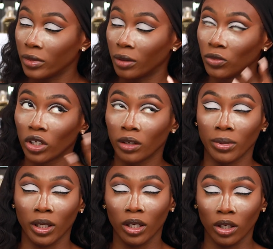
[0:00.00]
I'm trying to
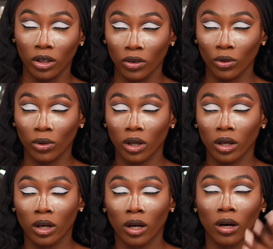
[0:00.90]
be cute
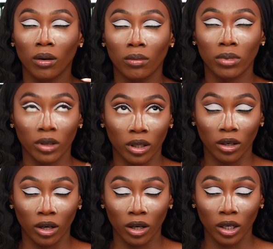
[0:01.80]
putting
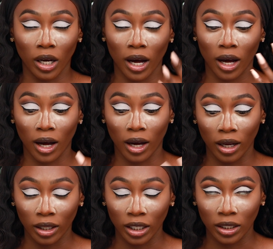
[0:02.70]
on
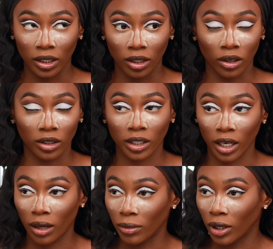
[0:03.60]
eyeliner on
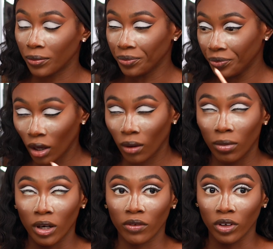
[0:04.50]
camera,
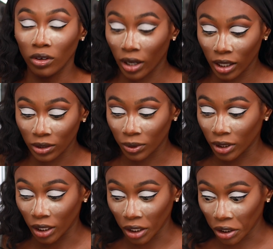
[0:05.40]
but if you guys
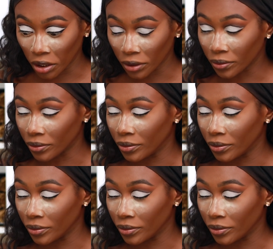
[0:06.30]
weren't here,